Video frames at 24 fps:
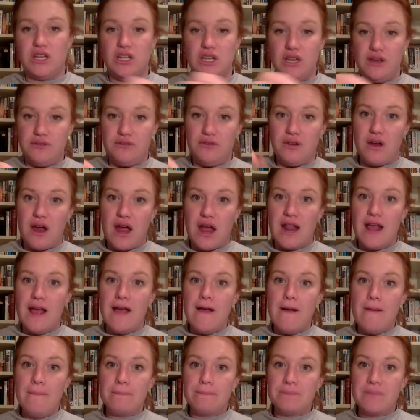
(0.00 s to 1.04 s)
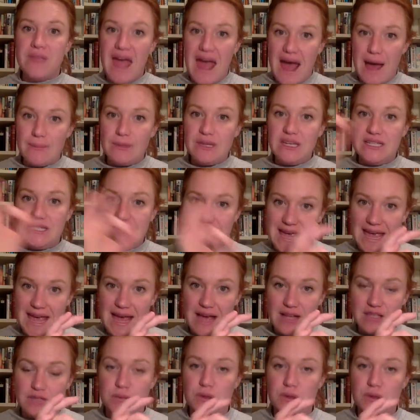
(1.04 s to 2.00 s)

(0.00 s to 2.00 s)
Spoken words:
You need to figure out how many sounds,